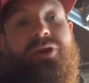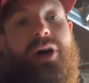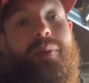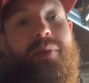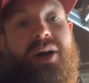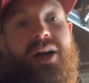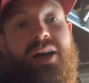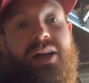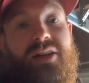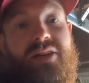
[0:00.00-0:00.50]

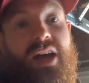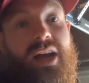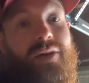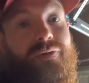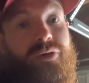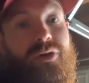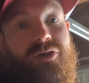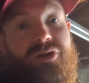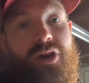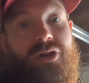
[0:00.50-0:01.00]
gonna take it
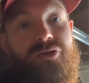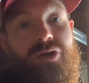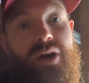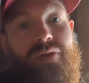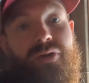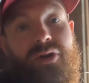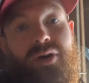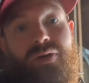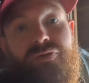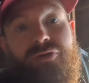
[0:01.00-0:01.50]
for a test drive
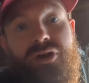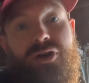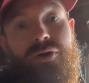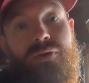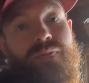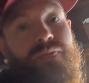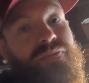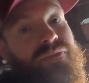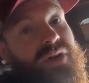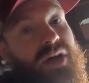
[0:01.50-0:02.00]
here in a few.